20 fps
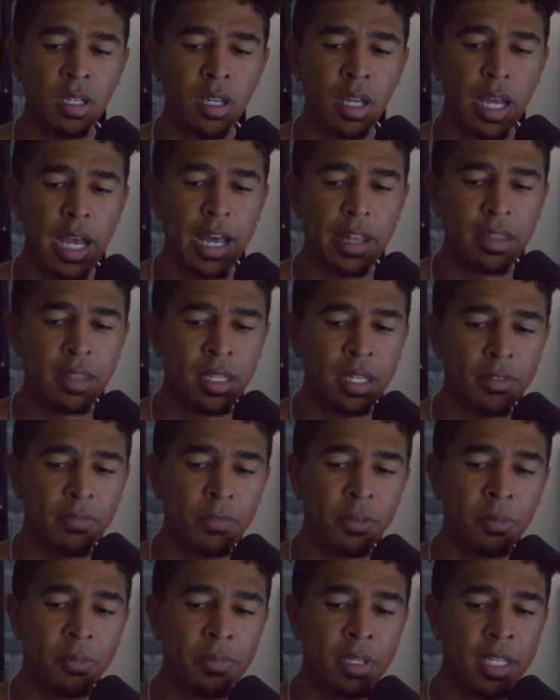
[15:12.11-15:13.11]
I think
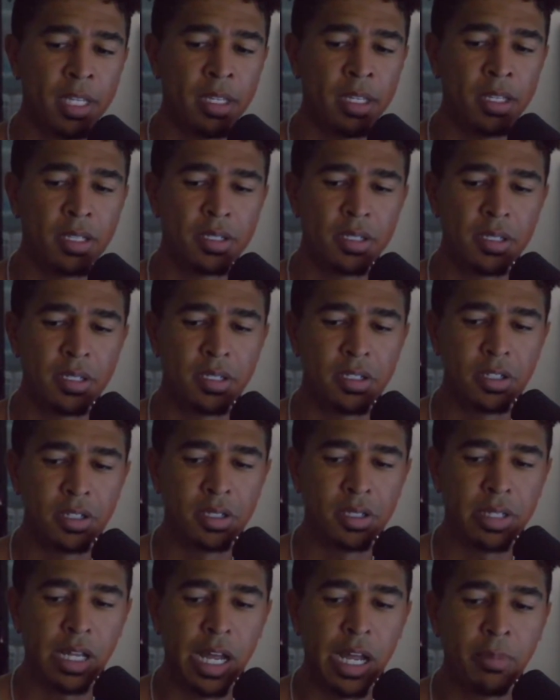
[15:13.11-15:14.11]
for me, this has
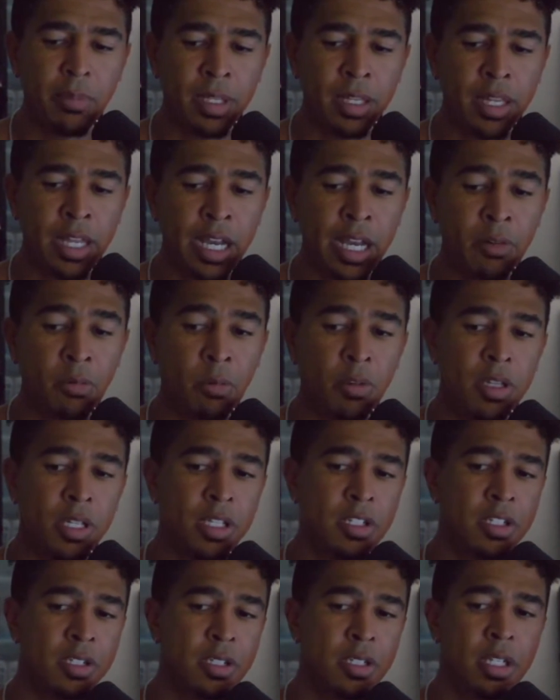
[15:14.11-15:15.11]
just taught me that I really
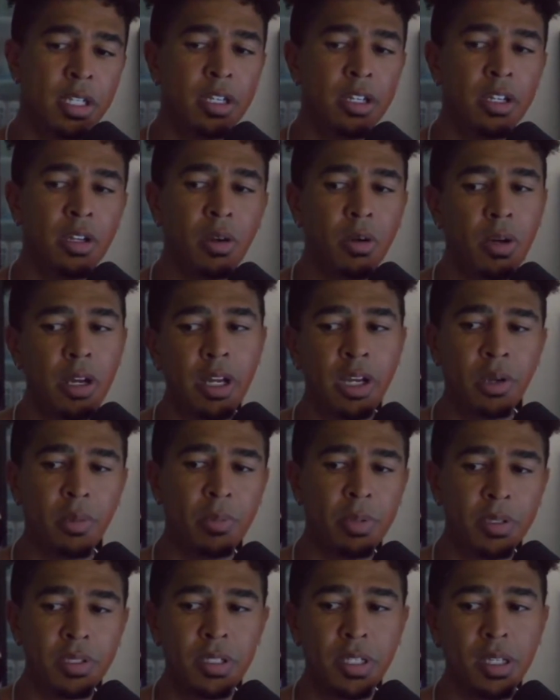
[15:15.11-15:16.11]
just need to go
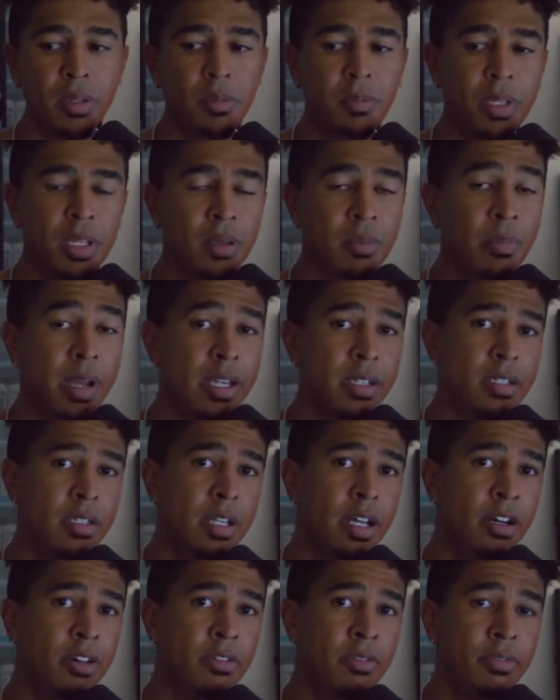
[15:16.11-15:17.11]
100% and being
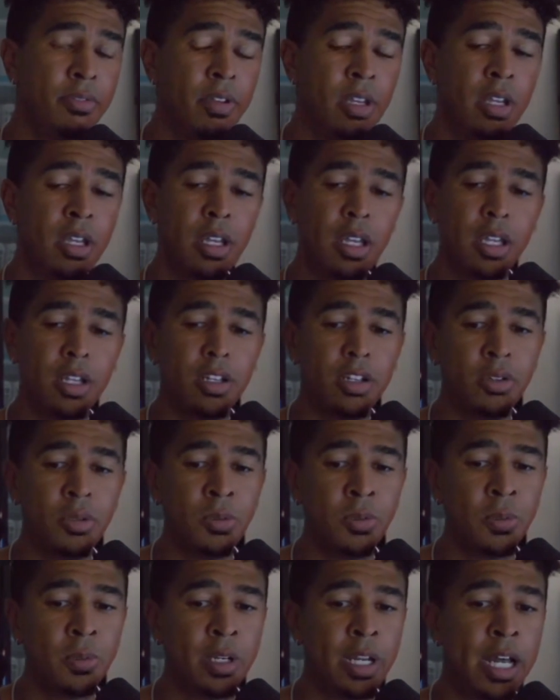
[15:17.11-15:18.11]
myself and
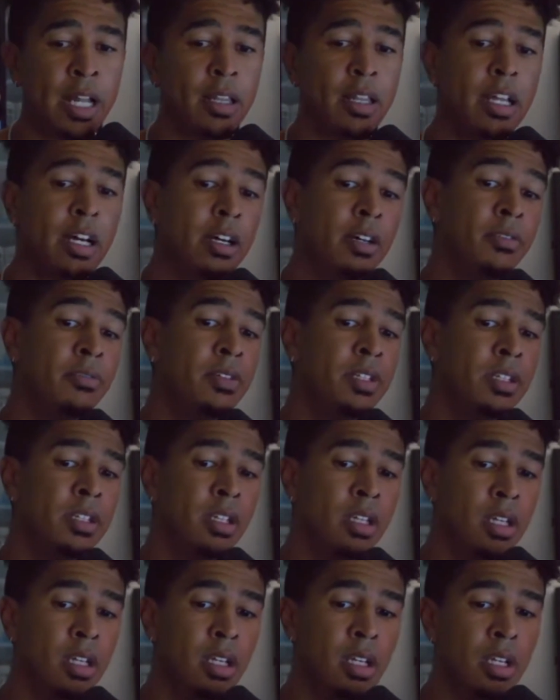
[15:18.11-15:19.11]
doing what I love. And
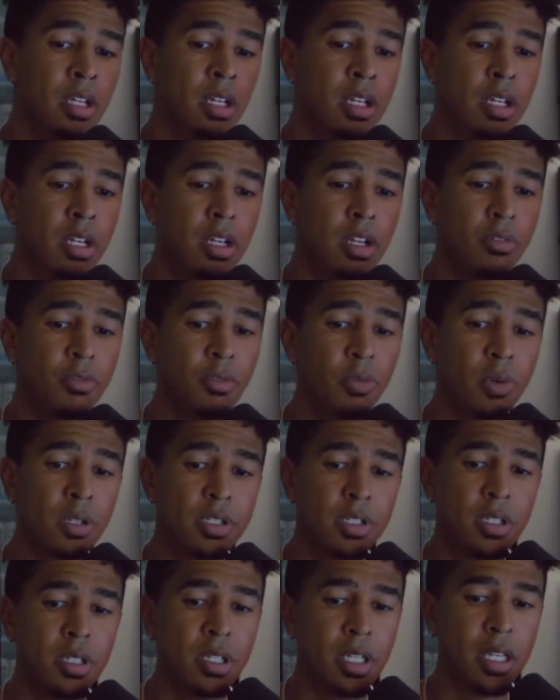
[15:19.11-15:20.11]

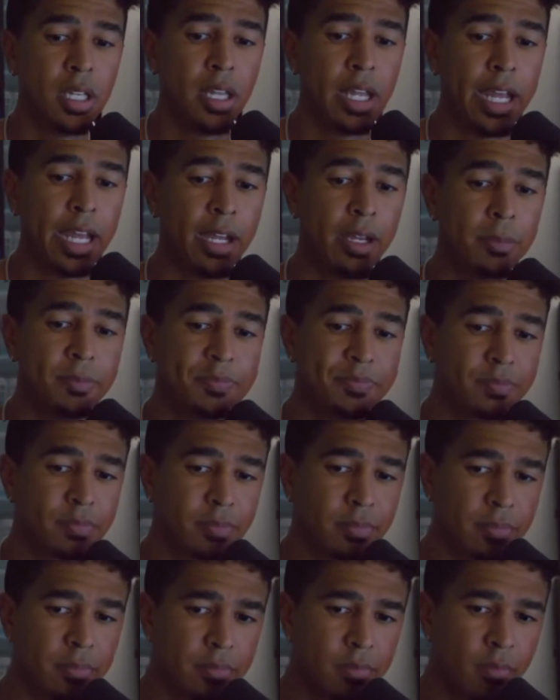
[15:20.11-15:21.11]
unfortunately, like,
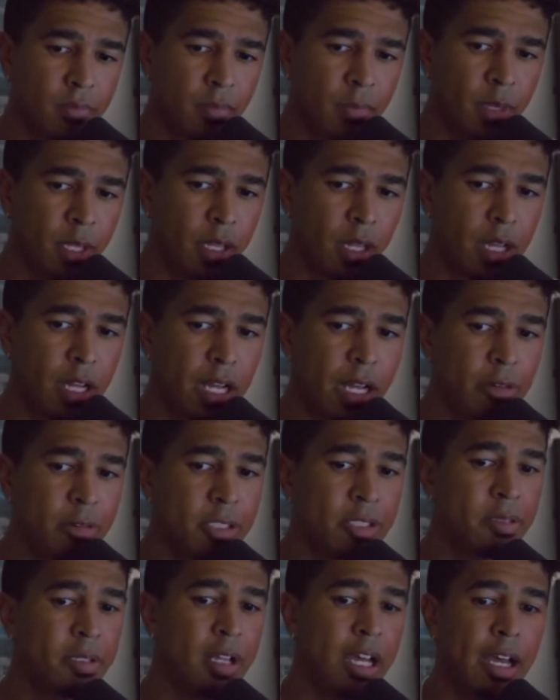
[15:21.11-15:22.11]
I
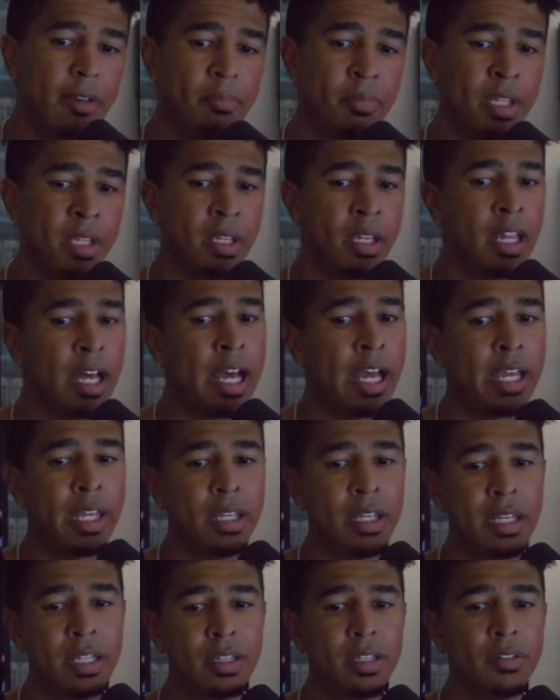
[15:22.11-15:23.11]
was, I've been
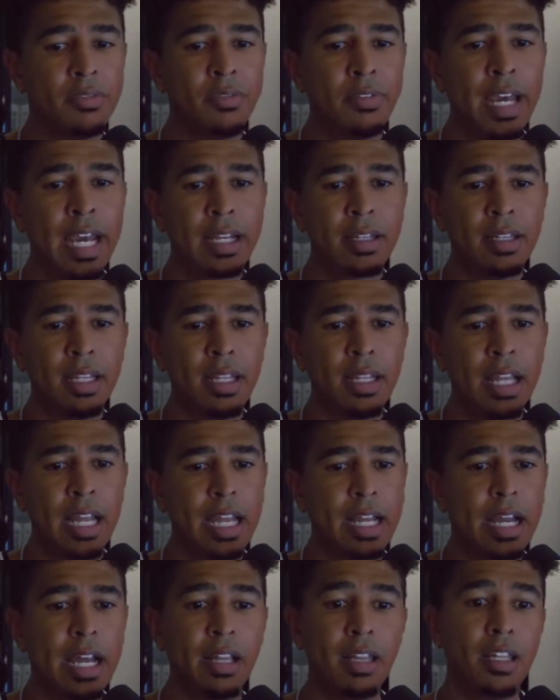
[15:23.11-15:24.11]
lying at the fact that,
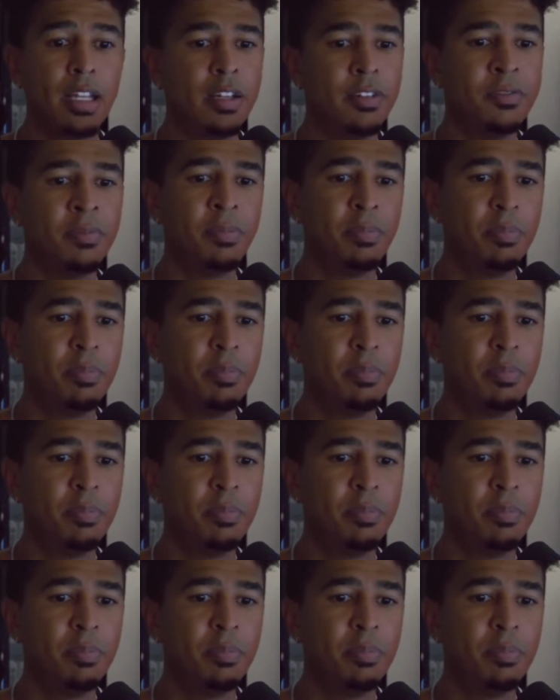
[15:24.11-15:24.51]
like, I love